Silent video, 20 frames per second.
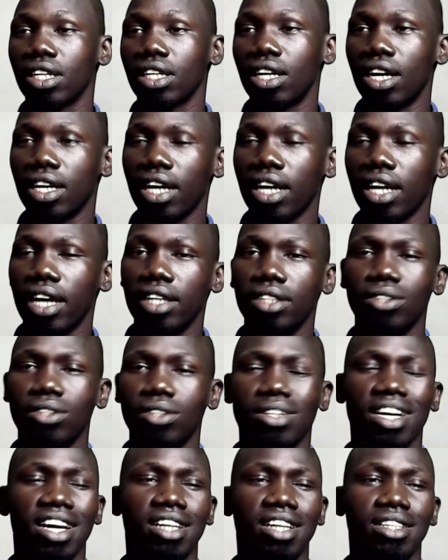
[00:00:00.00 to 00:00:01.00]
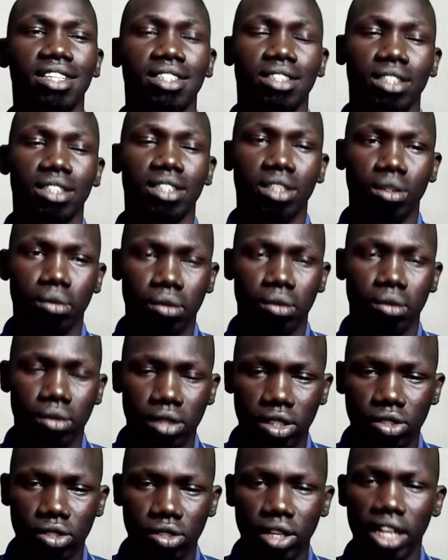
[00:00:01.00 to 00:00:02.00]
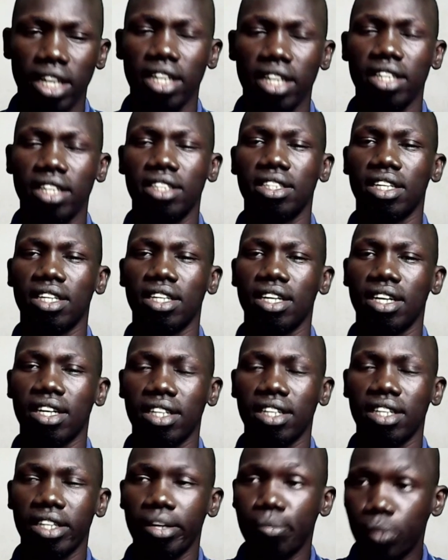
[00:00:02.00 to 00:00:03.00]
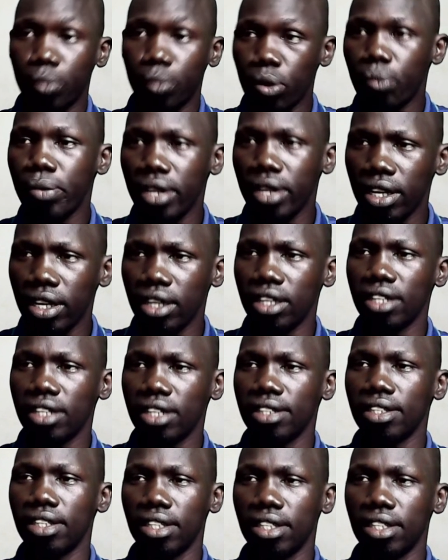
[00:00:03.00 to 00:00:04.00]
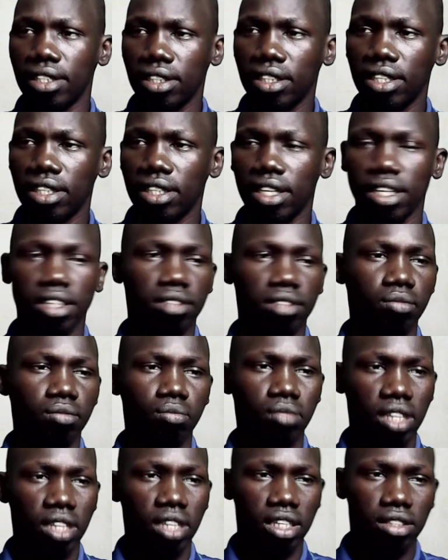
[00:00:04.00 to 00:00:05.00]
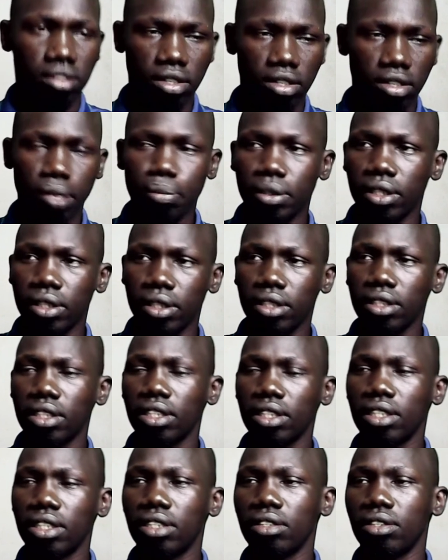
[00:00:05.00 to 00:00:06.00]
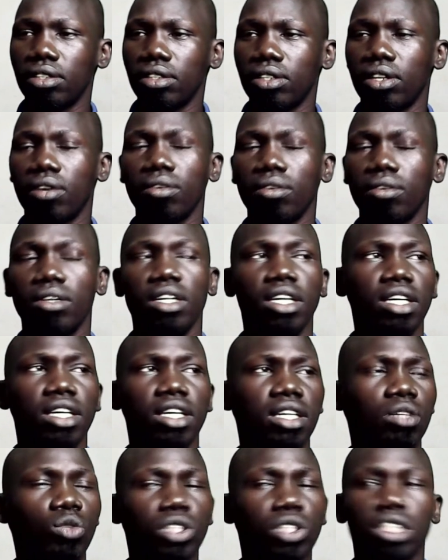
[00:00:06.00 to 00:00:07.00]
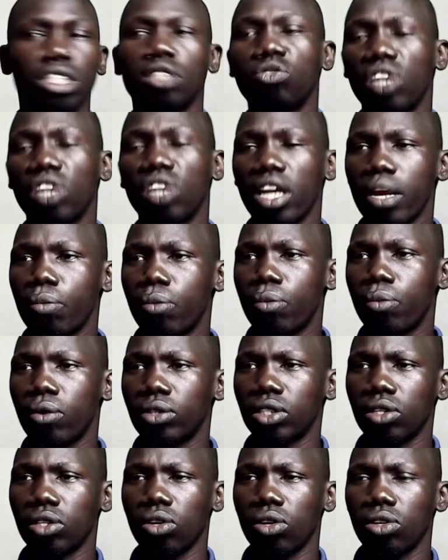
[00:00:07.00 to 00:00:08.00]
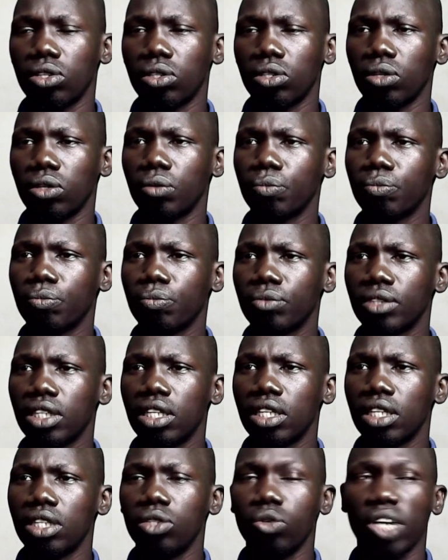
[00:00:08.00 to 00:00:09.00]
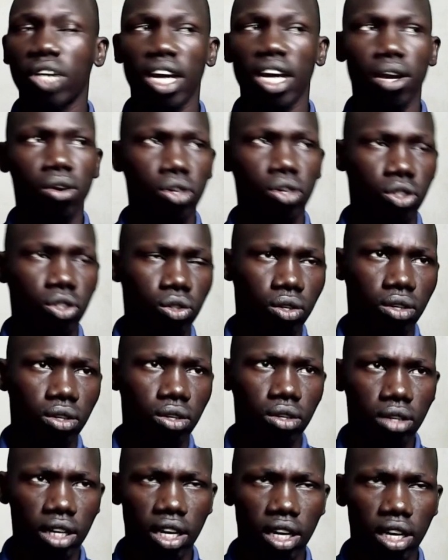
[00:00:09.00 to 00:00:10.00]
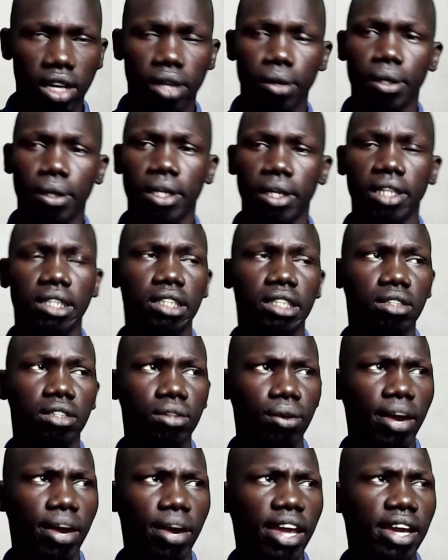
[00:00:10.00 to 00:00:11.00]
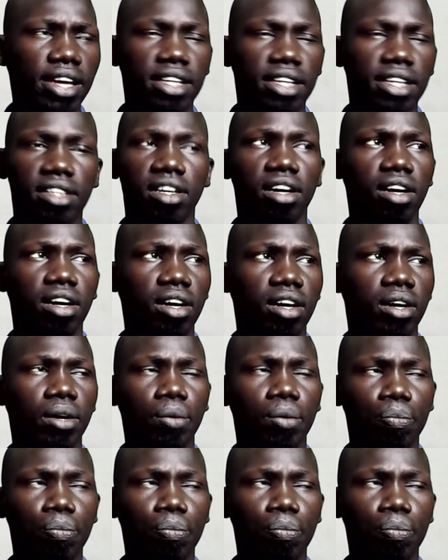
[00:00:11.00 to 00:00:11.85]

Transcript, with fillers: okay you can create uh, a movie uh, uh, a, uh, description you know which is very important also you can also uh, create a